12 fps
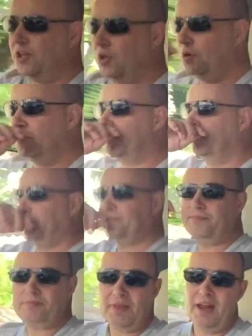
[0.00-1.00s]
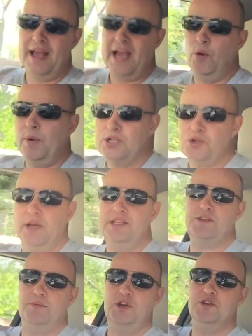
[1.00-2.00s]
news, how we're
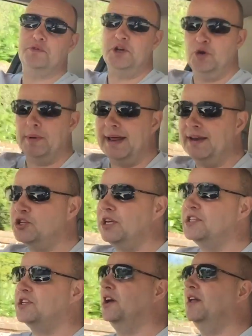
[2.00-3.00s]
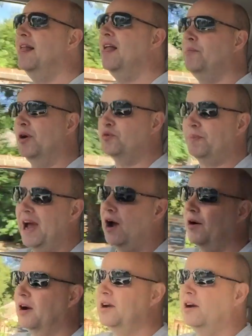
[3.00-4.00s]
trying to use renewable energy to both
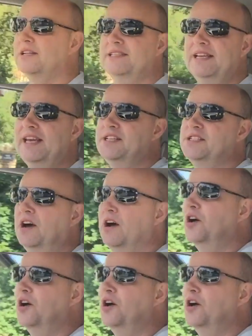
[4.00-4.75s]
power our cars and heat our